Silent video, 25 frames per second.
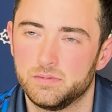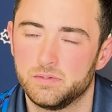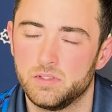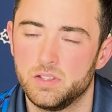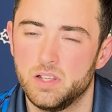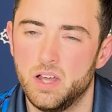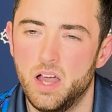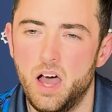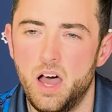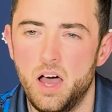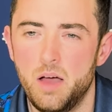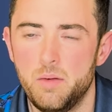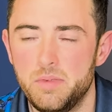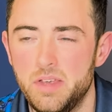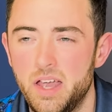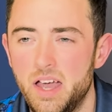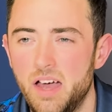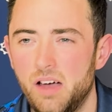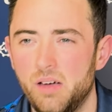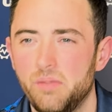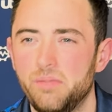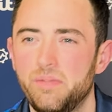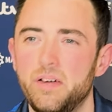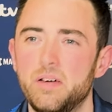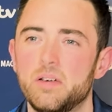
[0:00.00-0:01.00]
Yeah,
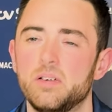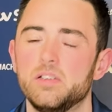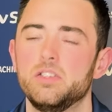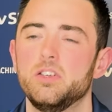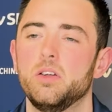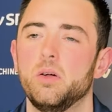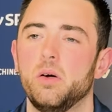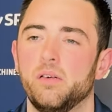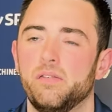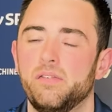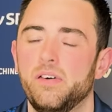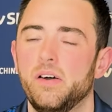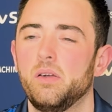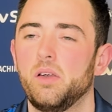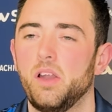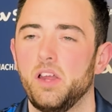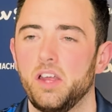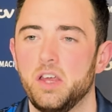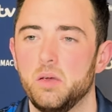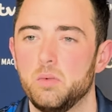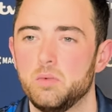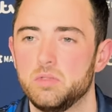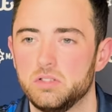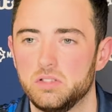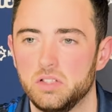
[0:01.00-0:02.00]
I felt like
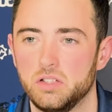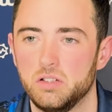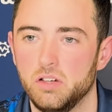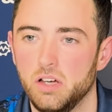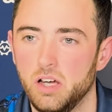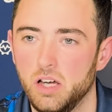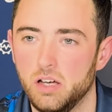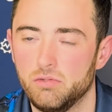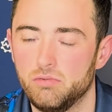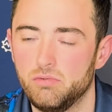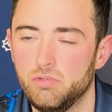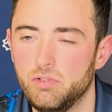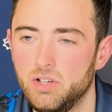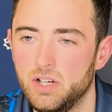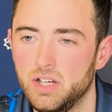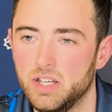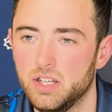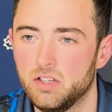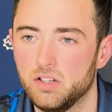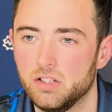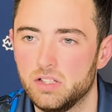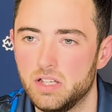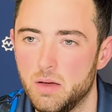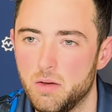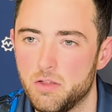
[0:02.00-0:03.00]
it was a really
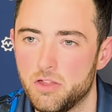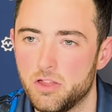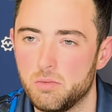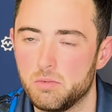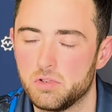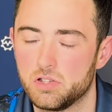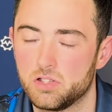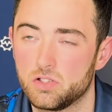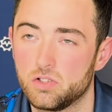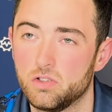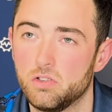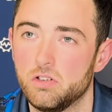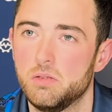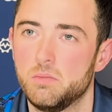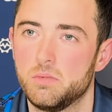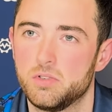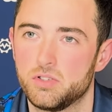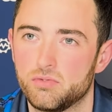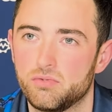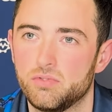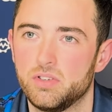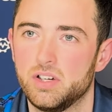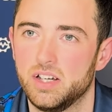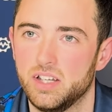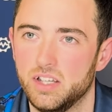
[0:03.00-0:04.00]
good game. I think my scoring was
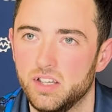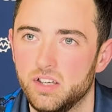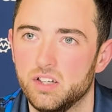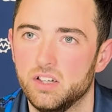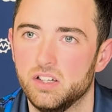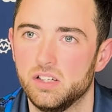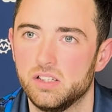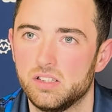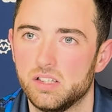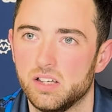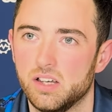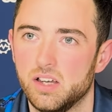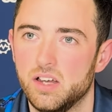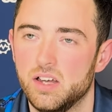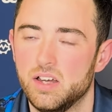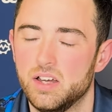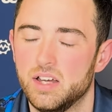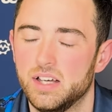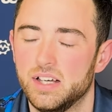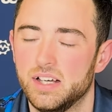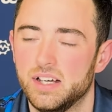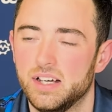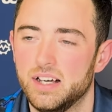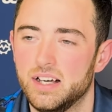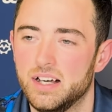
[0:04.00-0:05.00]
really good.
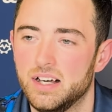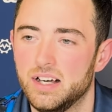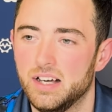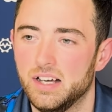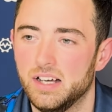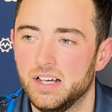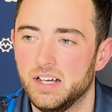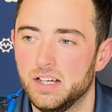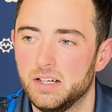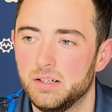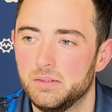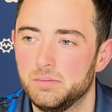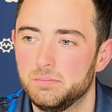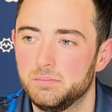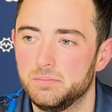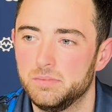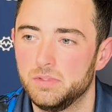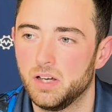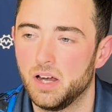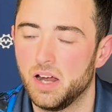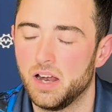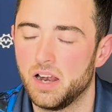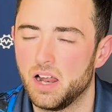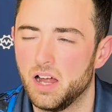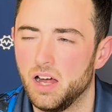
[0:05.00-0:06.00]

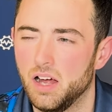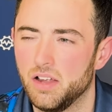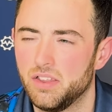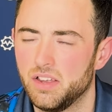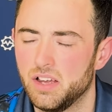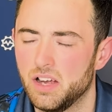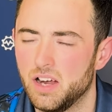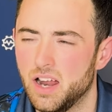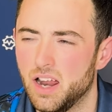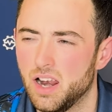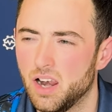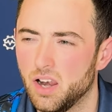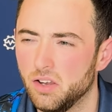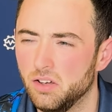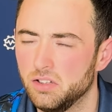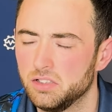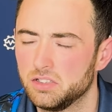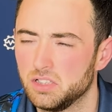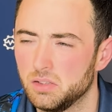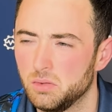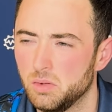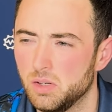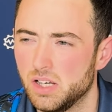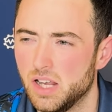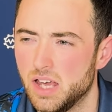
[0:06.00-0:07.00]
I think I hit a lot
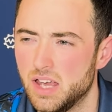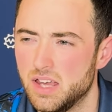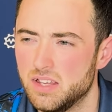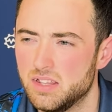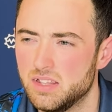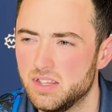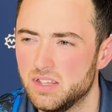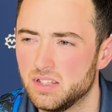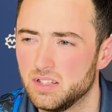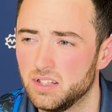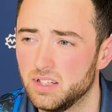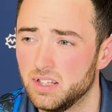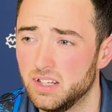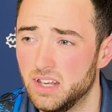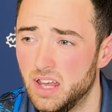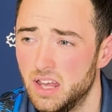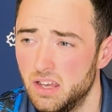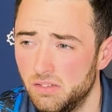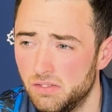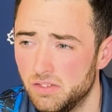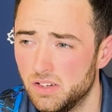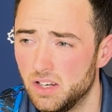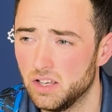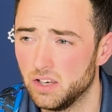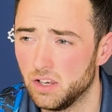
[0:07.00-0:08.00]
of 180s. I think
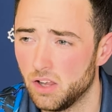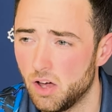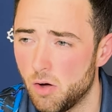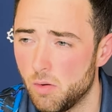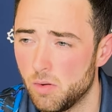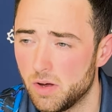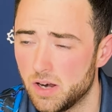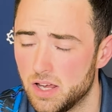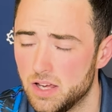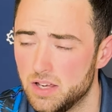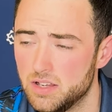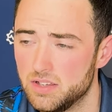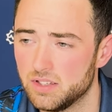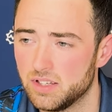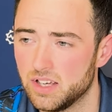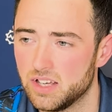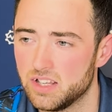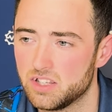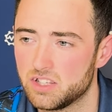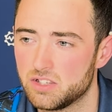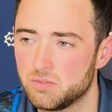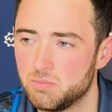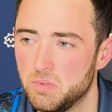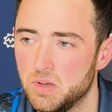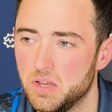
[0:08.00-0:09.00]
Nathan hit a lot of 180s
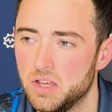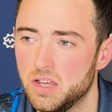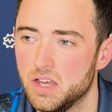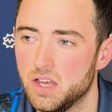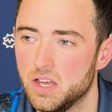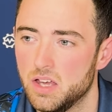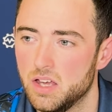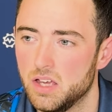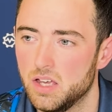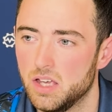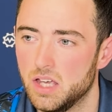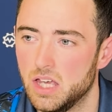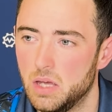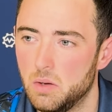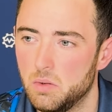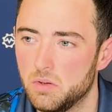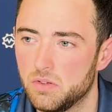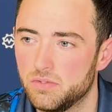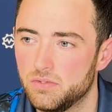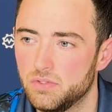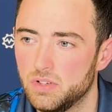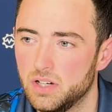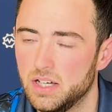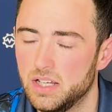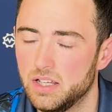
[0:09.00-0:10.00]
against me. He was
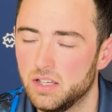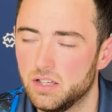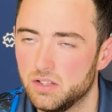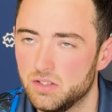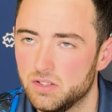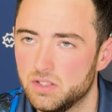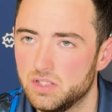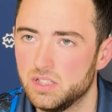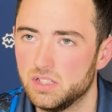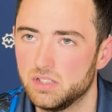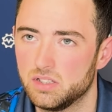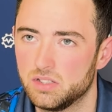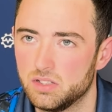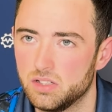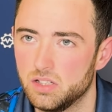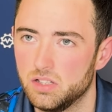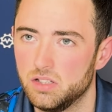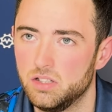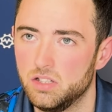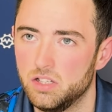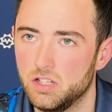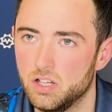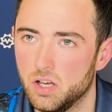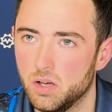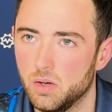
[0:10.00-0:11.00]
really
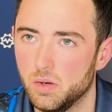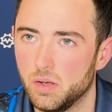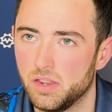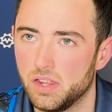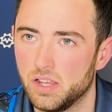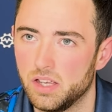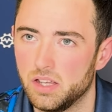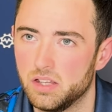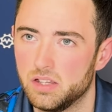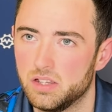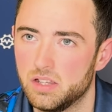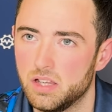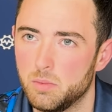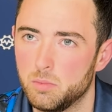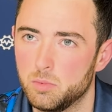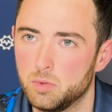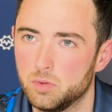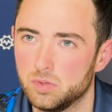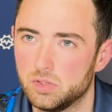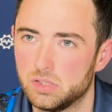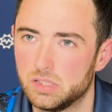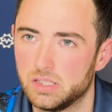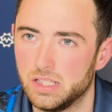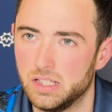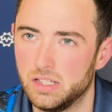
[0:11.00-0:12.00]
consistent. You know, I think the
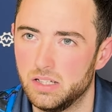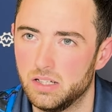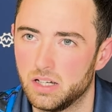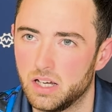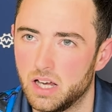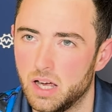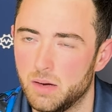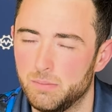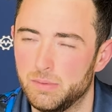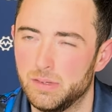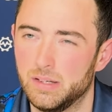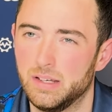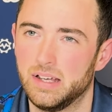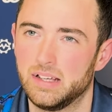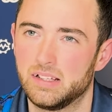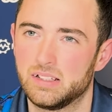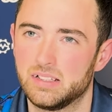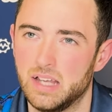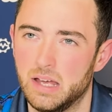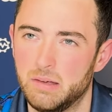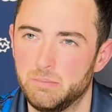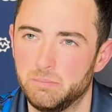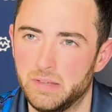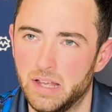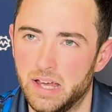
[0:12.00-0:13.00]
doubles in a couple of legs
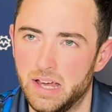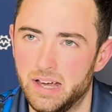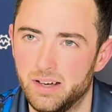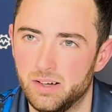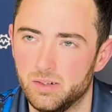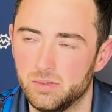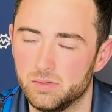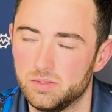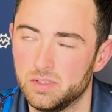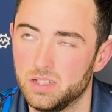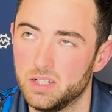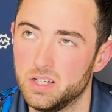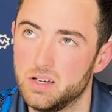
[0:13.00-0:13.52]
let him down.